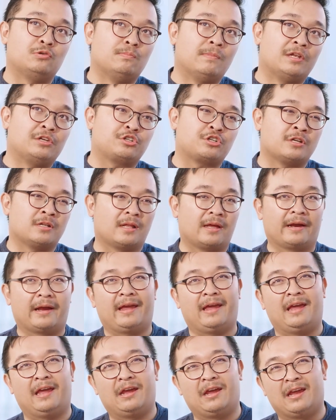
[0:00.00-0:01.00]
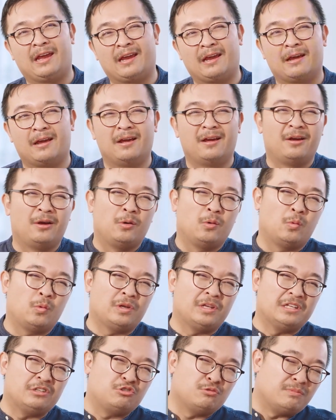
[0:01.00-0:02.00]
you mention like, hey, we
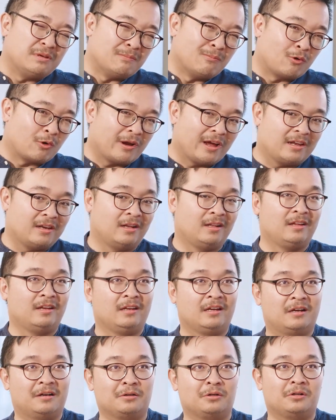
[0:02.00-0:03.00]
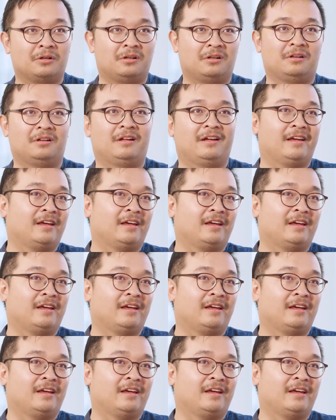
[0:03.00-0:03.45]
need to be more analytical